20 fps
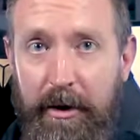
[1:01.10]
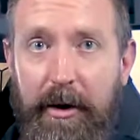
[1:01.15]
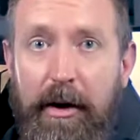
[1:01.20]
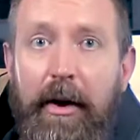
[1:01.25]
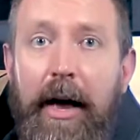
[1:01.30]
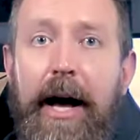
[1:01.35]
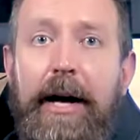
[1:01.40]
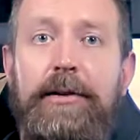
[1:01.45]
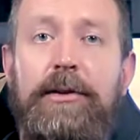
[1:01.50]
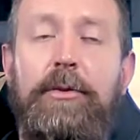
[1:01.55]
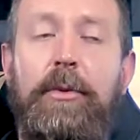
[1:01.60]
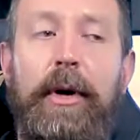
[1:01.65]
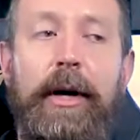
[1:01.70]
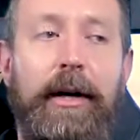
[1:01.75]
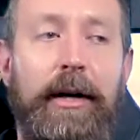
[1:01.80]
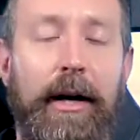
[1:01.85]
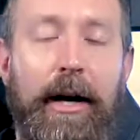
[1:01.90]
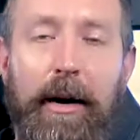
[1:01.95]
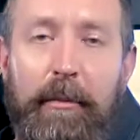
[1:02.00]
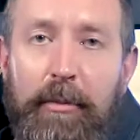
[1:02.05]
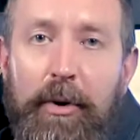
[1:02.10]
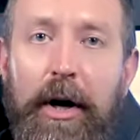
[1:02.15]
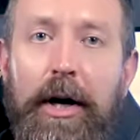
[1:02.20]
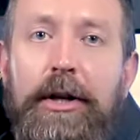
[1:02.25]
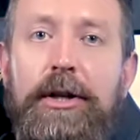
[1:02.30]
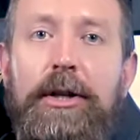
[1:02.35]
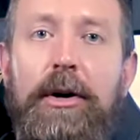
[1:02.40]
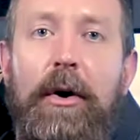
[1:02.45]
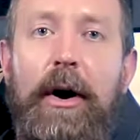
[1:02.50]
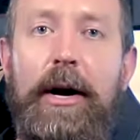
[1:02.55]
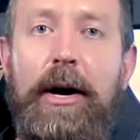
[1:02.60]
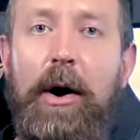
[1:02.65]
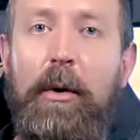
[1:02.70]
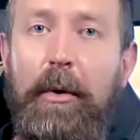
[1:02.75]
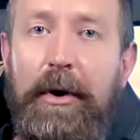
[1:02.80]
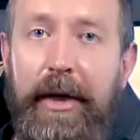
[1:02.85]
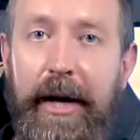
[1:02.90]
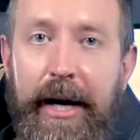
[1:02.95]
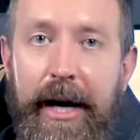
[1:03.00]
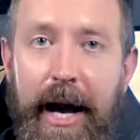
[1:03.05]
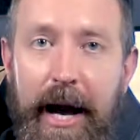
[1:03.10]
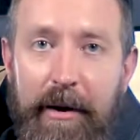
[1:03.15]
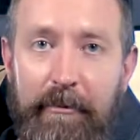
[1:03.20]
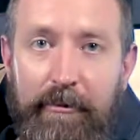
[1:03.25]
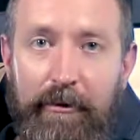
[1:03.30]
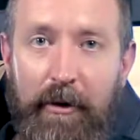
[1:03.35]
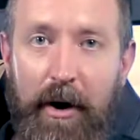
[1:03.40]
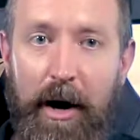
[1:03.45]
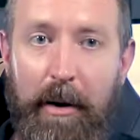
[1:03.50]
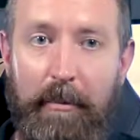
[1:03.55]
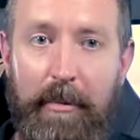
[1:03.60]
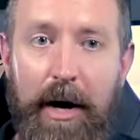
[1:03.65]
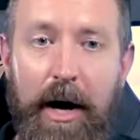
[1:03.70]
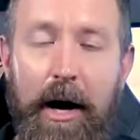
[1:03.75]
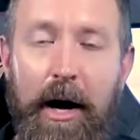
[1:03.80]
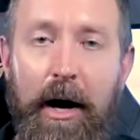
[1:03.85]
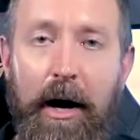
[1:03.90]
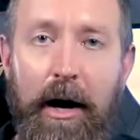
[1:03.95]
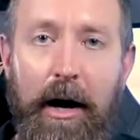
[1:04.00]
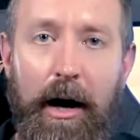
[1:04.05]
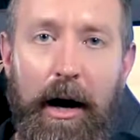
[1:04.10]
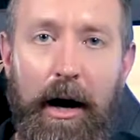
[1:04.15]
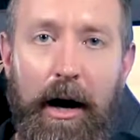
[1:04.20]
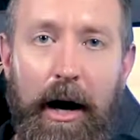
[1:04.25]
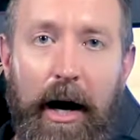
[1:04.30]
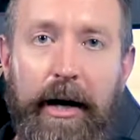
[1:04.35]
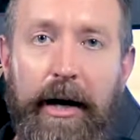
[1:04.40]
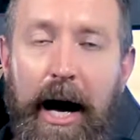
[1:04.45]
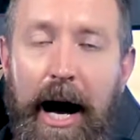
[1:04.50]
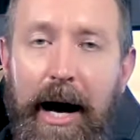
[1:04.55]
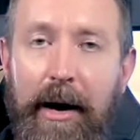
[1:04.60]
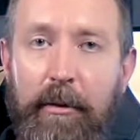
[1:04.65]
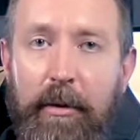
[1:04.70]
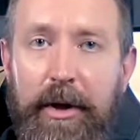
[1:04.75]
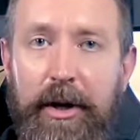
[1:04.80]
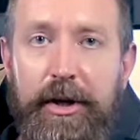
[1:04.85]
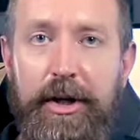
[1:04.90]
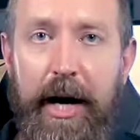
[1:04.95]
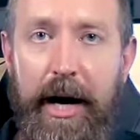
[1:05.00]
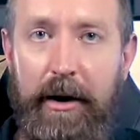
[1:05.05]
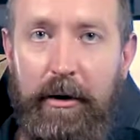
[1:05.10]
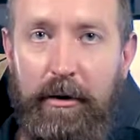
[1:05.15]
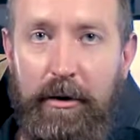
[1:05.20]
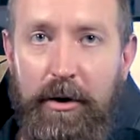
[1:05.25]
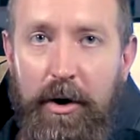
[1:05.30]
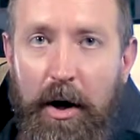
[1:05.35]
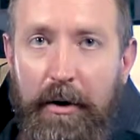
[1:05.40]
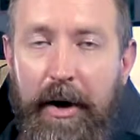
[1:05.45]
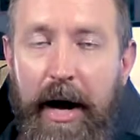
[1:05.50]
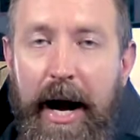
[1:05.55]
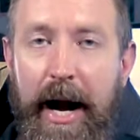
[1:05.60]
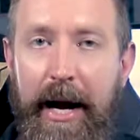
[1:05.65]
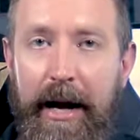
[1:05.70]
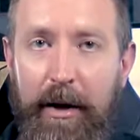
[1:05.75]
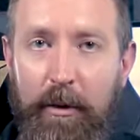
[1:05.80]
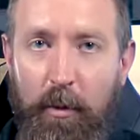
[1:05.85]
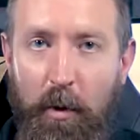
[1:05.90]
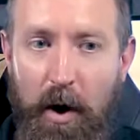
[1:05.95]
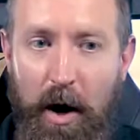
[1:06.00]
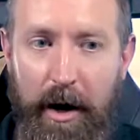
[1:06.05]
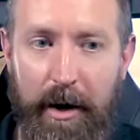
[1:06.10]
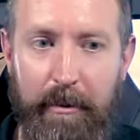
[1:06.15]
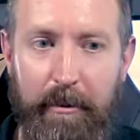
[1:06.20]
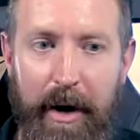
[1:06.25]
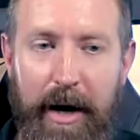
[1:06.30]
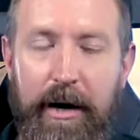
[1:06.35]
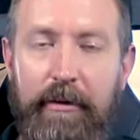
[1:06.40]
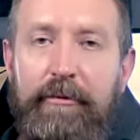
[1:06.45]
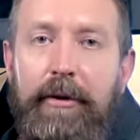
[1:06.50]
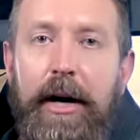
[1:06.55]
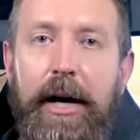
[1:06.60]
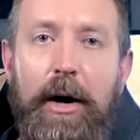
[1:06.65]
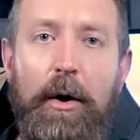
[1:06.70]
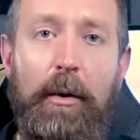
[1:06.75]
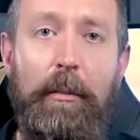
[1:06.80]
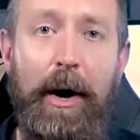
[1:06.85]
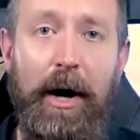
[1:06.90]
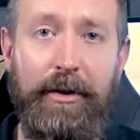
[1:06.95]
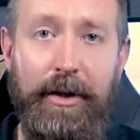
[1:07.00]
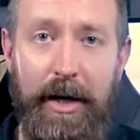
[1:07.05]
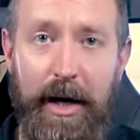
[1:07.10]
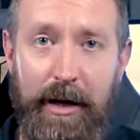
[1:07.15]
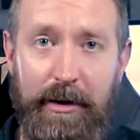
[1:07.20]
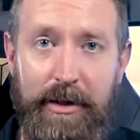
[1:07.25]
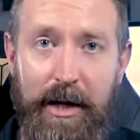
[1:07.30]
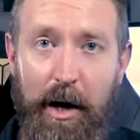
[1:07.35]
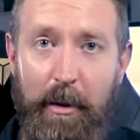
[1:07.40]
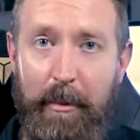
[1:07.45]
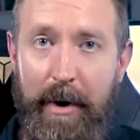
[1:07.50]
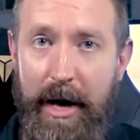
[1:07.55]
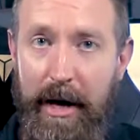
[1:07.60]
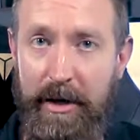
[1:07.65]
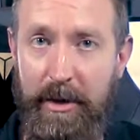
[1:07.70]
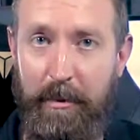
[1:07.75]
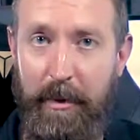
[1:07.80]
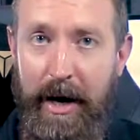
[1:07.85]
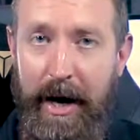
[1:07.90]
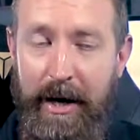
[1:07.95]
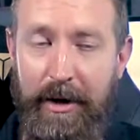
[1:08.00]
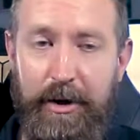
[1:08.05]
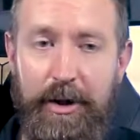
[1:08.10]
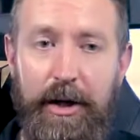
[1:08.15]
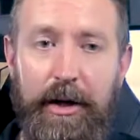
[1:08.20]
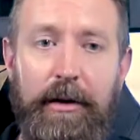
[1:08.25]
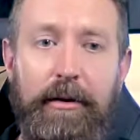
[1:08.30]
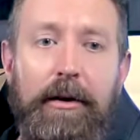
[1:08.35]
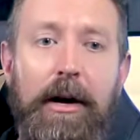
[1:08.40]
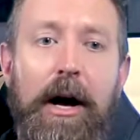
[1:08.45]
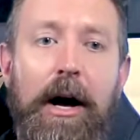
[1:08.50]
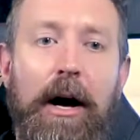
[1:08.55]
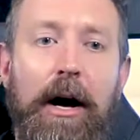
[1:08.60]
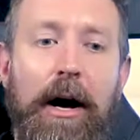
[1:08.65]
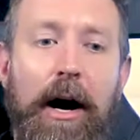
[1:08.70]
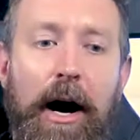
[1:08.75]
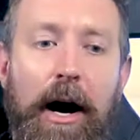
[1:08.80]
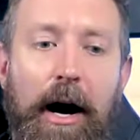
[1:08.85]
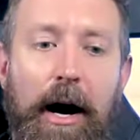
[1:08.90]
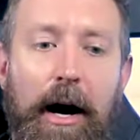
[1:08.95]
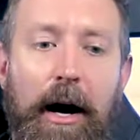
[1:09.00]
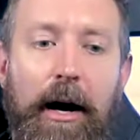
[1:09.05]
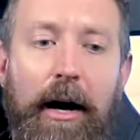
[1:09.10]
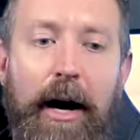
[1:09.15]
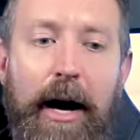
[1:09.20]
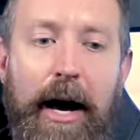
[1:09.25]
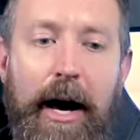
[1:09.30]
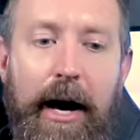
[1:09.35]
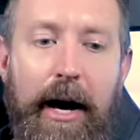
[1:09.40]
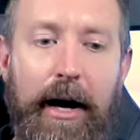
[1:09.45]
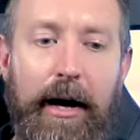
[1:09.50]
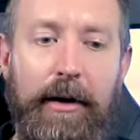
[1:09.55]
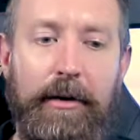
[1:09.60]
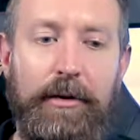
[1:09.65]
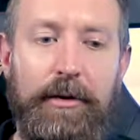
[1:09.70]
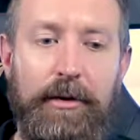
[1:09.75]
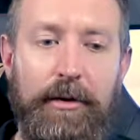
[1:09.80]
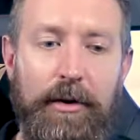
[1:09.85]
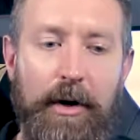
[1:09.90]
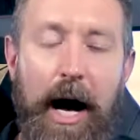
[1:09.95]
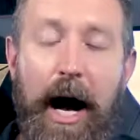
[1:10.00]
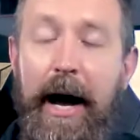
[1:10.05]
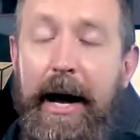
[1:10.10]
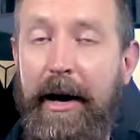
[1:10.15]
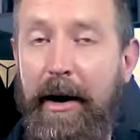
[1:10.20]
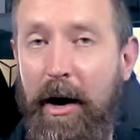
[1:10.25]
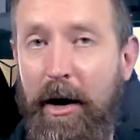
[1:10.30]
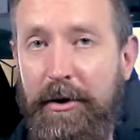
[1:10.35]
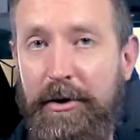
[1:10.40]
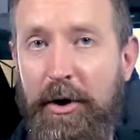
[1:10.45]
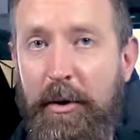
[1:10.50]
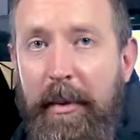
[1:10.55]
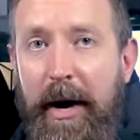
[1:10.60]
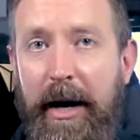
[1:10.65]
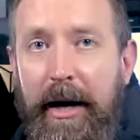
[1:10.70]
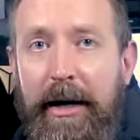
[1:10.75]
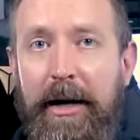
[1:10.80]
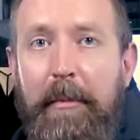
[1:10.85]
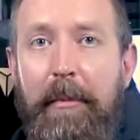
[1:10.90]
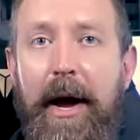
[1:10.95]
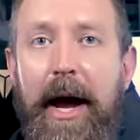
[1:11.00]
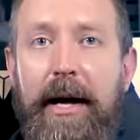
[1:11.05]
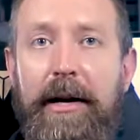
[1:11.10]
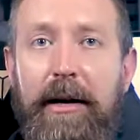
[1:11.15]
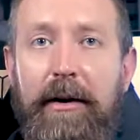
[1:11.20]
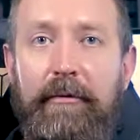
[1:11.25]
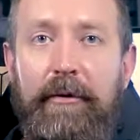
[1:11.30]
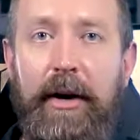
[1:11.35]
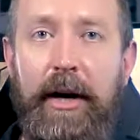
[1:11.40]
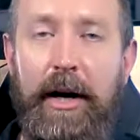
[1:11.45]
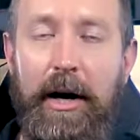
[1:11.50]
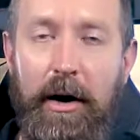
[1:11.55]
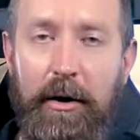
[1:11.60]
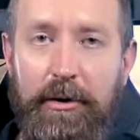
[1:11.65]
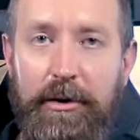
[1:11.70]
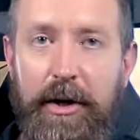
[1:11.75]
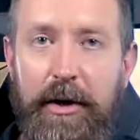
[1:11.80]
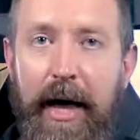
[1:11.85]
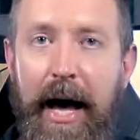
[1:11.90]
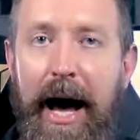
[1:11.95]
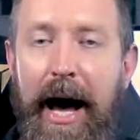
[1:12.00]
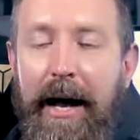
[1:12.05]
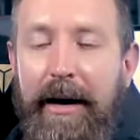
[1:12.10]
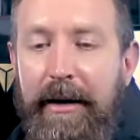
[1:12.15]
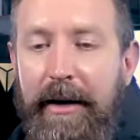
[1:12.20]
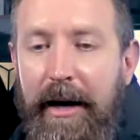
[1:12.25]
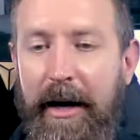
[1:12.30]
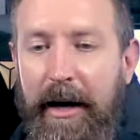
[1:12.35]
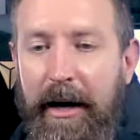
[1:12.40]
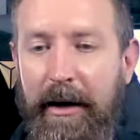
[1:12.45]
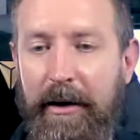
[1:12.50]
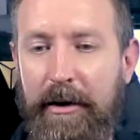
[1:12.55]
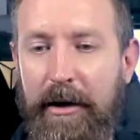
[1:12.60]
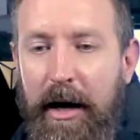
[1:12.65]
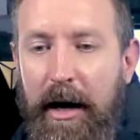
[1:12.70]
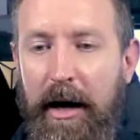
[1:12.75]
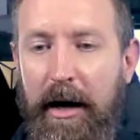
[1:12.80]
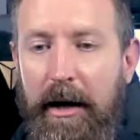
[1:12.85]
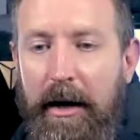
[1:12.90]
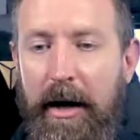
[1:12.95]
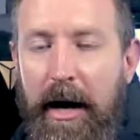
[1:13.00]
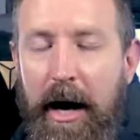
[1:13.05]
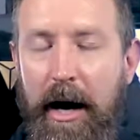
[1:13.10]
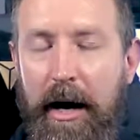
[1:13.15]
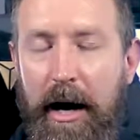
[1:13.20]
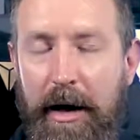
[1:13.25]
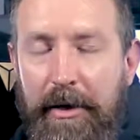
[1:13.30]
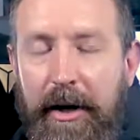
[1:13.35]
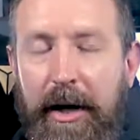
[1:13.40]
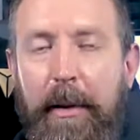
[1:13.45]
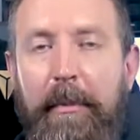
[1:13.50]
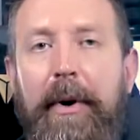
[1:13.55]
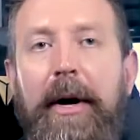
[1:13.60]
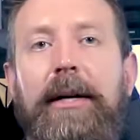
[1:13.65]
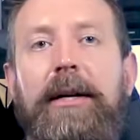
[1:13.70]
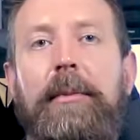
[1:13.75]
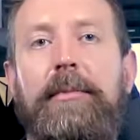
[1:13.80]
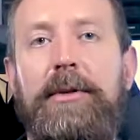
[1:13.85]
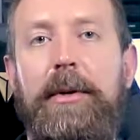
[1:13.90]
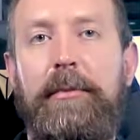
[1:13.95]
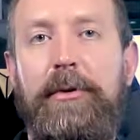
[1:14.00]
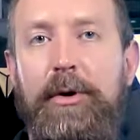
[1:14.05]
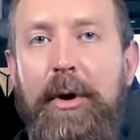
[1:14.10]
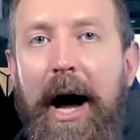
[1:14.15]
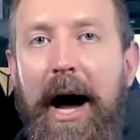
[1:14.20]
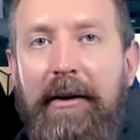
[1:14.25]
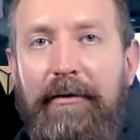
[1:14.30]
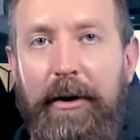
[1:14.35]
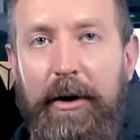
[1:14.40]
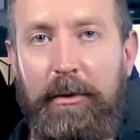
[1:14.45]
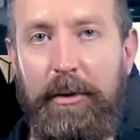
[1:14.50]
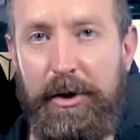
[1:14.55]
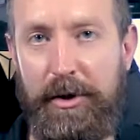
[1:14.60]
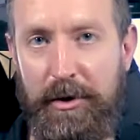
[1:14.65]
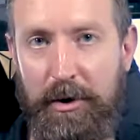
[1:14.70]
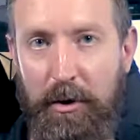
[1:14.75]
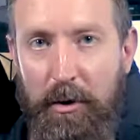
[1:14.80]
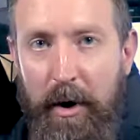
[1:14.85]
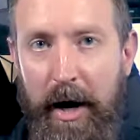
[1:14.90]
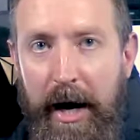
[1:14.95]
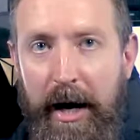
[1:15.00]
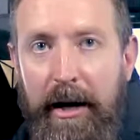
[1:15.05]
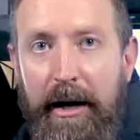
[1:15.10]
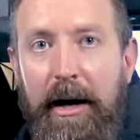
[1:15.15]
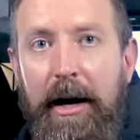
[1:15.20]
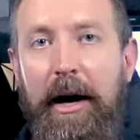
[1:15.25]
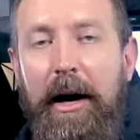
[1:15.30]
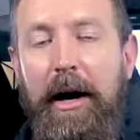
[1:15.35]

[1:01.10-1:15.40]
in the last week, and I'm pretty sure I know where they came from. A guy with a channel called The Hated One made a video about the Intel Management Engine, and I had also made a companion video to that, and I think it picked up some traffic, which is great.